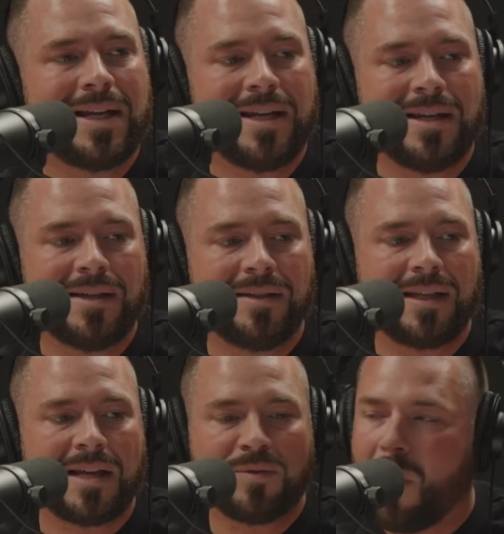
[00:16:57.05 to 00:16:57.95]

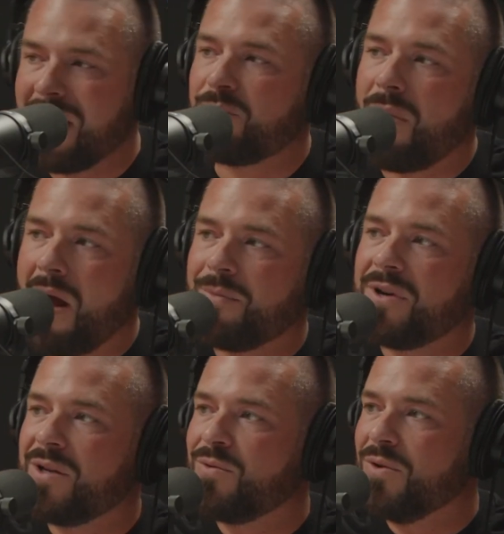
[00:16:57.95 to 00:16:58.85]
is, as Wise
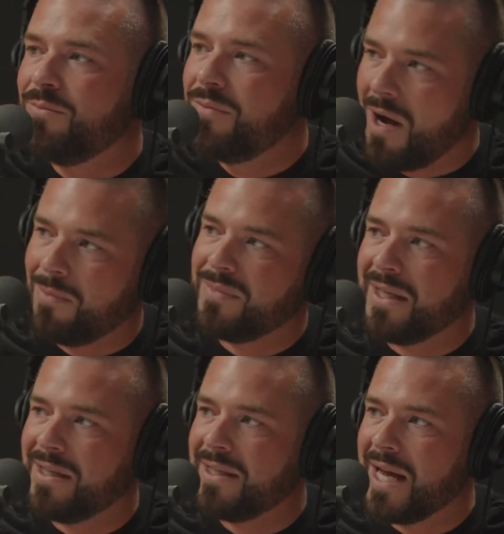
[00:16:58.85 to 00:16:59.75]
Property Group comes
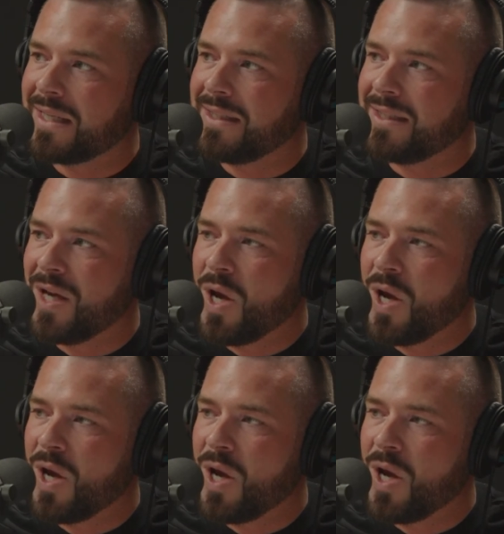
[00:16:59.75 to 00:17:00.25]
into Texas, right